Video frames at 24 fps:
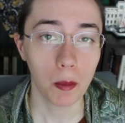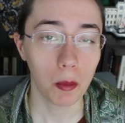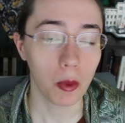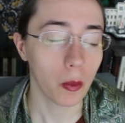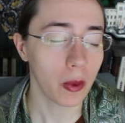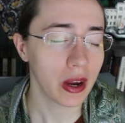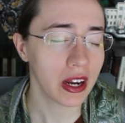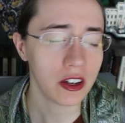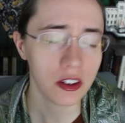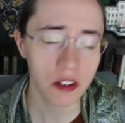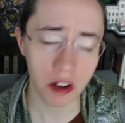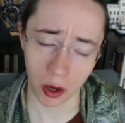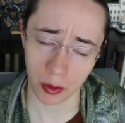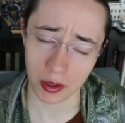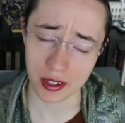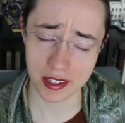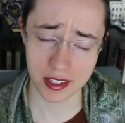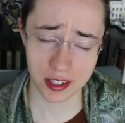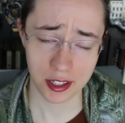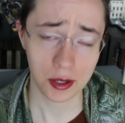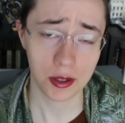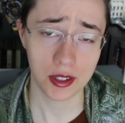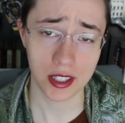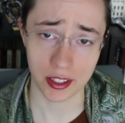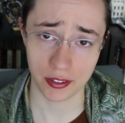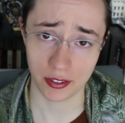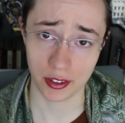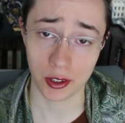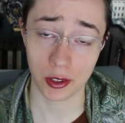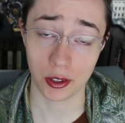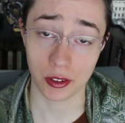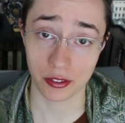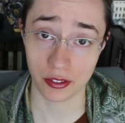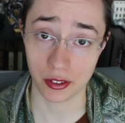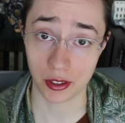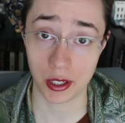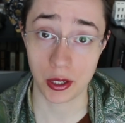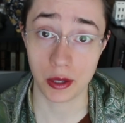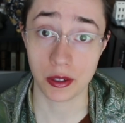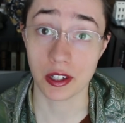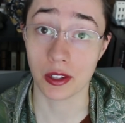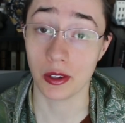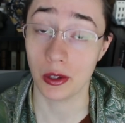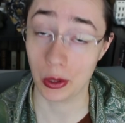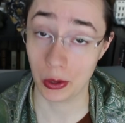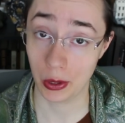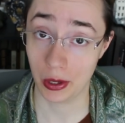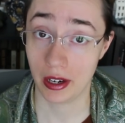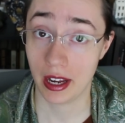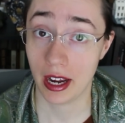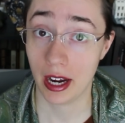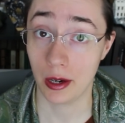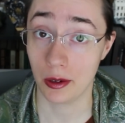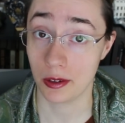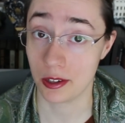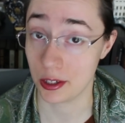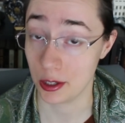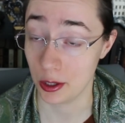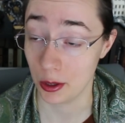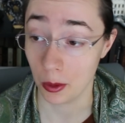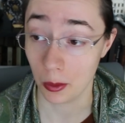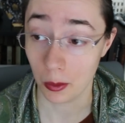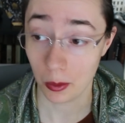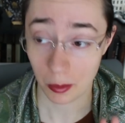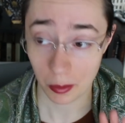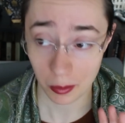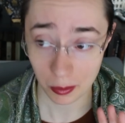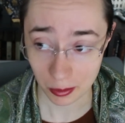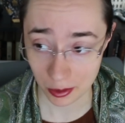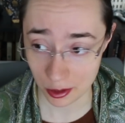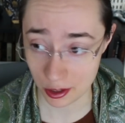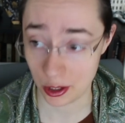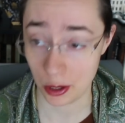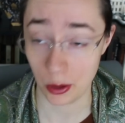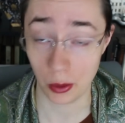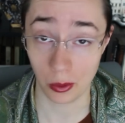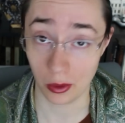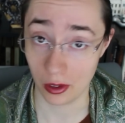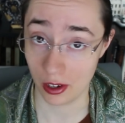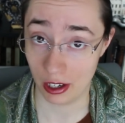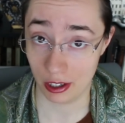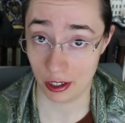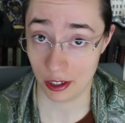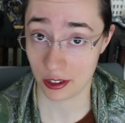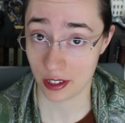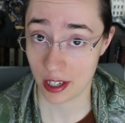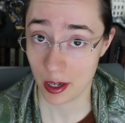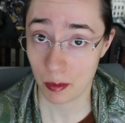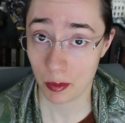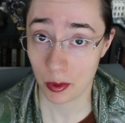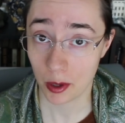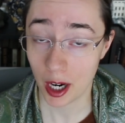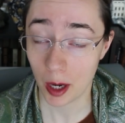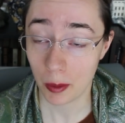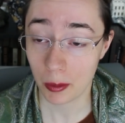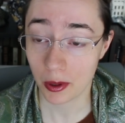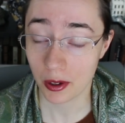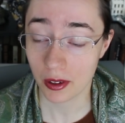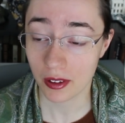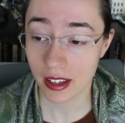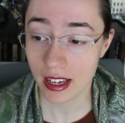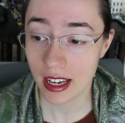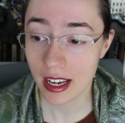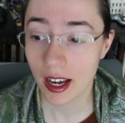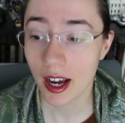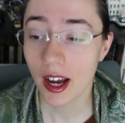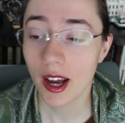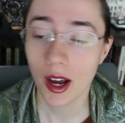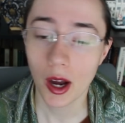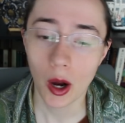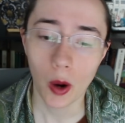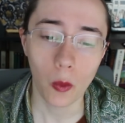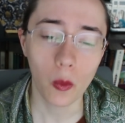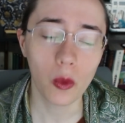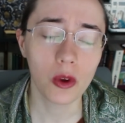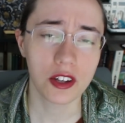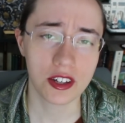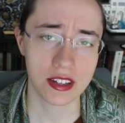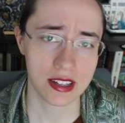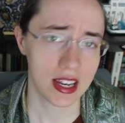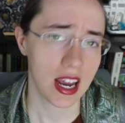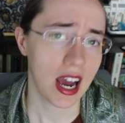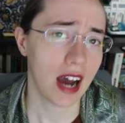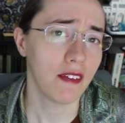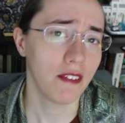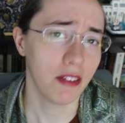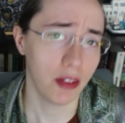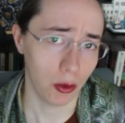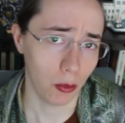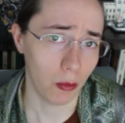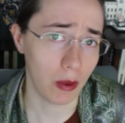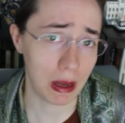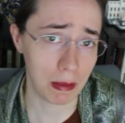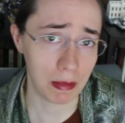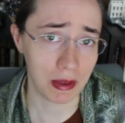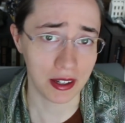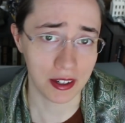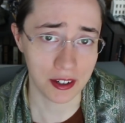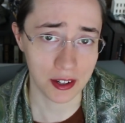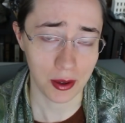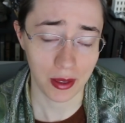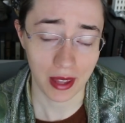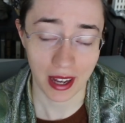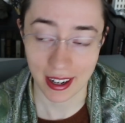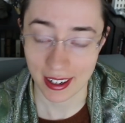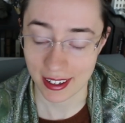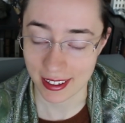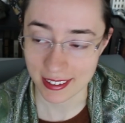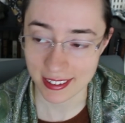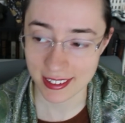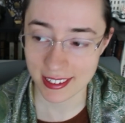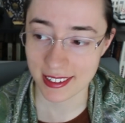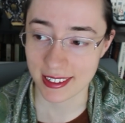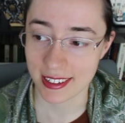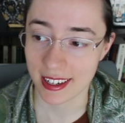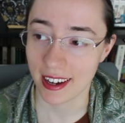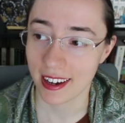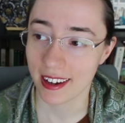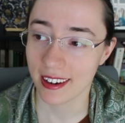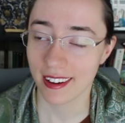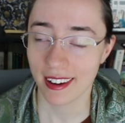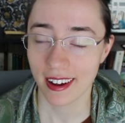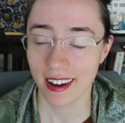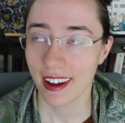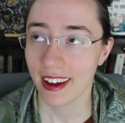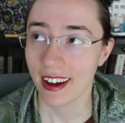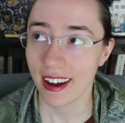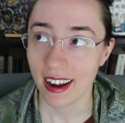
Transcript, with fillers: but we know it's too difficult for you to learn how to do laundry properly. We'll just have the women do that instead.